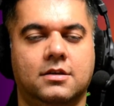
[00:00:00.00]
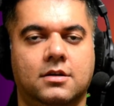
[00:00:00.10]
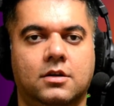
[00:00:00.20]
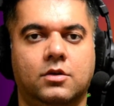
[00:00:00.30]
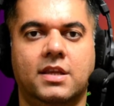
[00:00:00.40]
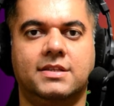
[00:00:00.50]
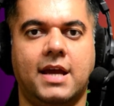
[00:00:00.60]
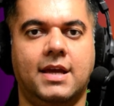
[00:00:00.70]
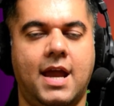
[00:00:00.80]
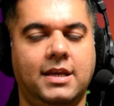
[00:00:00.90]
to
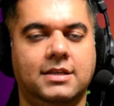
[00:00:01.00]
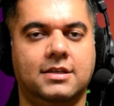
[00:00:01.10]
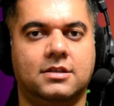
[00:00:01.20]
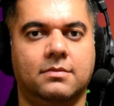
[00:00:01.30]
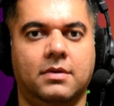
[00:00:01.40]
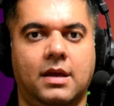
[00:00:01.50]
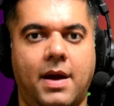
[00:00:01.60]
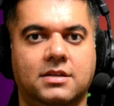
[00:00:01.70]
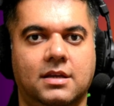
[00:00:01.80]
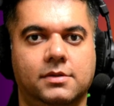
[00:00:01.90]
design any system
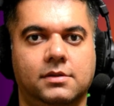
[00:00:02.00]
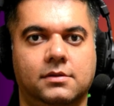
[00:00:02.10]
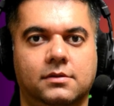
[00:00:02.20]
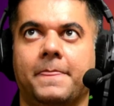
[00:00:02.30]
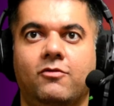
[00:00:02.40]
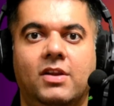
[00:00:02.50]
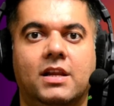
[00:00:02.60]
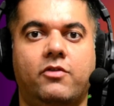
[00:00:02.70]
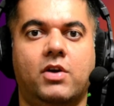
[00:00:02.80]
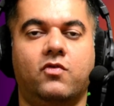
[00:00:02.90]
imaginable. We'll
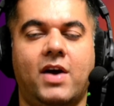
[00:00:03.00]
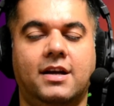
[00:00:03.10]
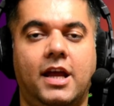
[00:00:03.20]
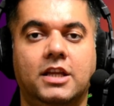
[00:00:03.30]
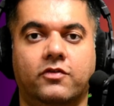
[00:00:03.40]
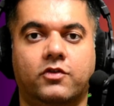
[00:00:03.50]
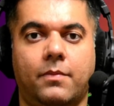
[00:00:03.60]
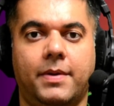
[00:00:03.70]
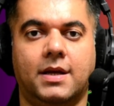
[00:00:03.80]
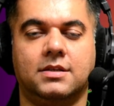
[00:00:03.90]
cover a wide range of
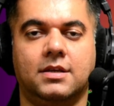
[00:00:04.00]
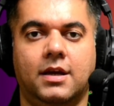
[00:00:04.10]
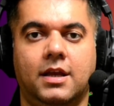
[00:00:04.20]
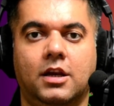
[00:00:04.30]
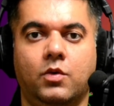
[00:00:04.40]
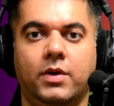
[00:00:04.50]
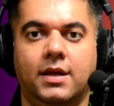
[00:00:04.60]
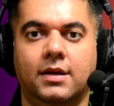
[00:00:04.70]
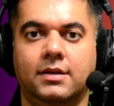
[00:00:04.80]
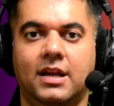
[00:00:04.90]
topics,
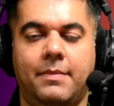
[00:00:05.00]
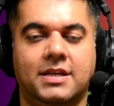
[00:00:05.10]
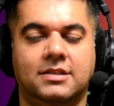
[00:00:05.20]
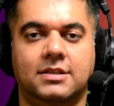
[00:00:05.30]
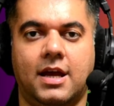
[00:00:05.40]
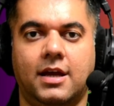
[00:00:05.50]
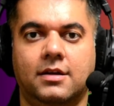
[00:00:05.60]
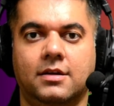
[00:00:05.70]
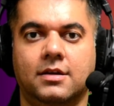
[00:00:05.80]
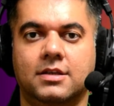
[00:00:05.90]
including database design,
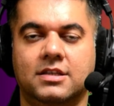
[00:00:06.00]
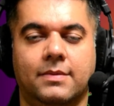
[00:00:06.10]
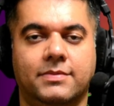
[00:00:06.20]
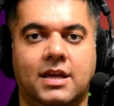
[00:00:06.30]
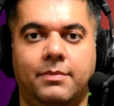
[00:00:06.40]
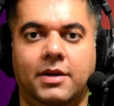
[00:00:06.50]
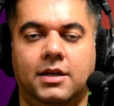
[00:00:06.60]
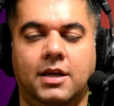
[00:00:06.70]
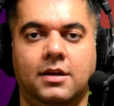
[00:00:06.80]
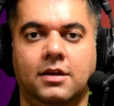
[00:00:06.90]
system
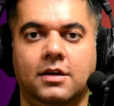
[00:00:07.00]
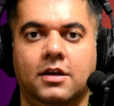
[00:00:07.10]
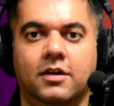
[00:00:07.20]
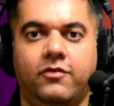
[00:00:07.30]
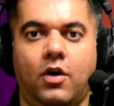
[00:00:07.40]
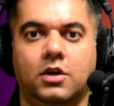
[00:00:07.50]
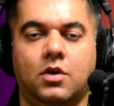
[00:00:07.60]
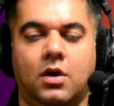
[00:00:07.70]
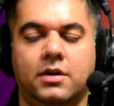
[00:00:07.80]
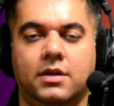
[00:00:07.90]
scalability, fault
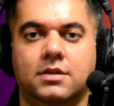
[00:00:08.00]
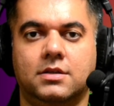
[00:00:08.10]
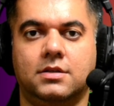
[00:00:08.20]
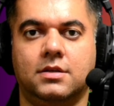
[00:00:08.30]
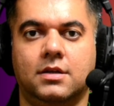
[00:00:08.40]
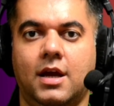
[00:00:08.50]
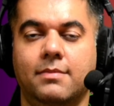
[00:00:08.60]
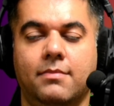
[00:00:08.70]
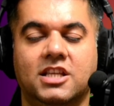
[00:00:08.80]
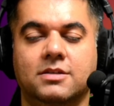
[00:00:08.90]
tolerance, and
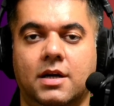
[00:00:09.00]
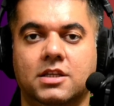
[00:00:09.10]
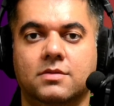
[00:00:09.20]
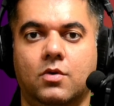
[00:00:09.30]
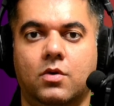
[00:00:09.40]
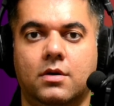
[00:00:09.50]
much, much more.